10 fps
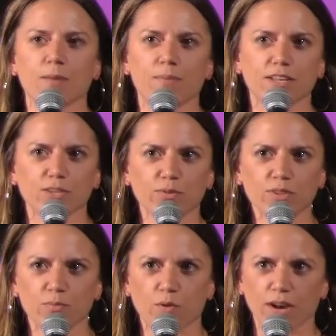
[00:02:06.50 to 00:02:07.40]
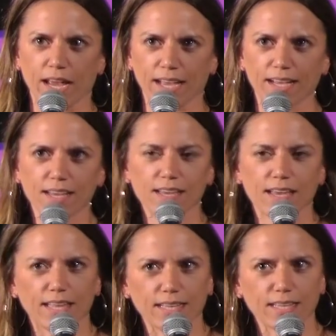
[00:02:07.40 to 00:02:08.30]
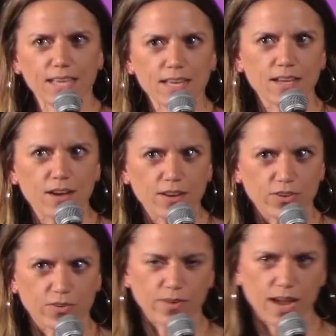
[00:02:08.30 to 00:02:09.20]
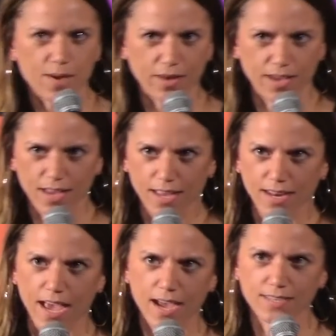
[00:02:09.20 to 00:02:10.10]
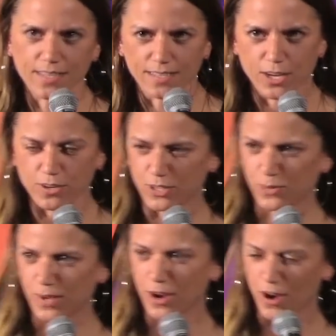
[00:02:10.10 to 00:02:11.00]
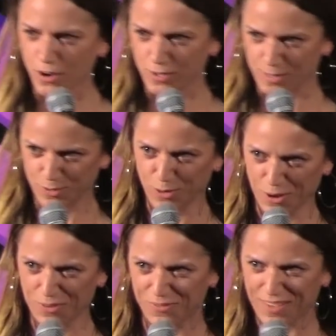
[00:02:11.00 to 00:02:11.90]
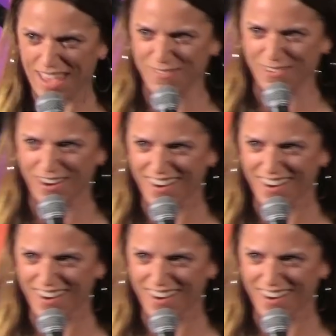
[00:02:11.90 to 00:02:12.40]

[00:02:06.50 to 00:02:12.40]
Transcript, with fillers: up at two in the morning and leaning on your grandma and acting like you're doing her some sort of favor.